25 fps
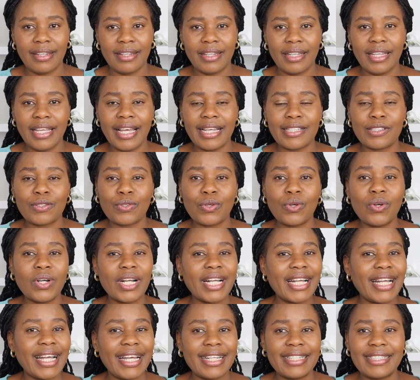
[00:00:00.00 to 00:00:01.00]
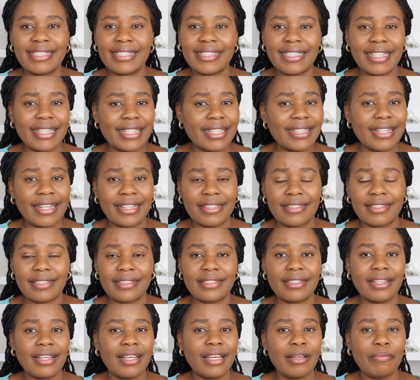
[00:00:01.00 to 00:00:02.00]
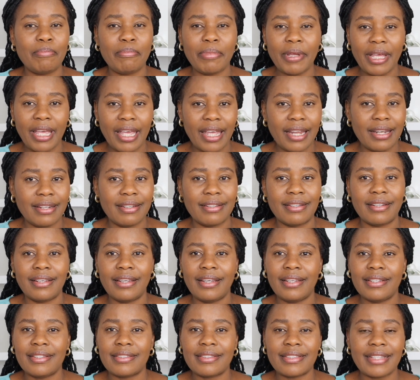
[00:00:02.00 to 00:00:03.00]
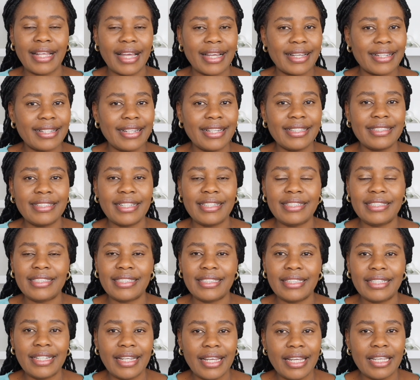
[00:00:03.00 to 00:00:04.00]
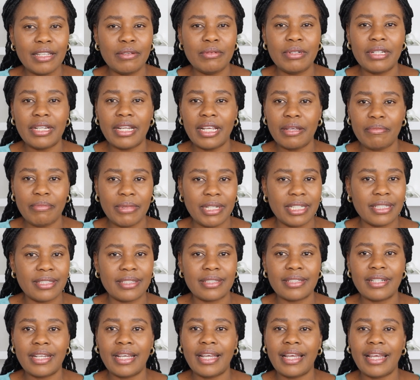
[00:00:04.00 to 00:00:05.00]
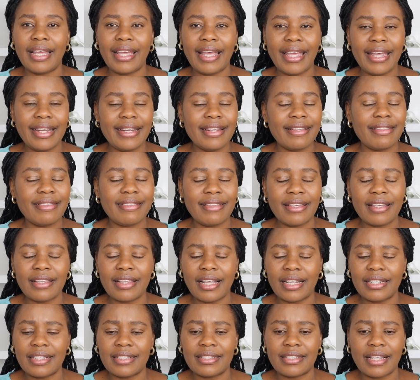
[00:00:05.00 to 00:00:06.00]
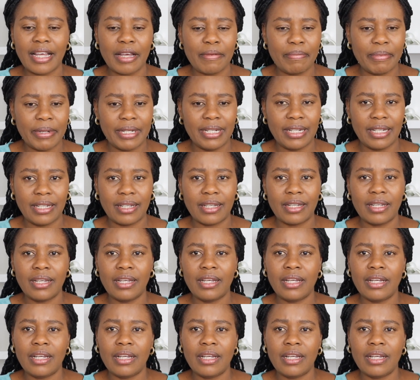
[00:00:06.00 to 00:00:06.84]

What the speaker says: He has conquered sickness, pain, stagnation, delay, you name it, anything that is happening.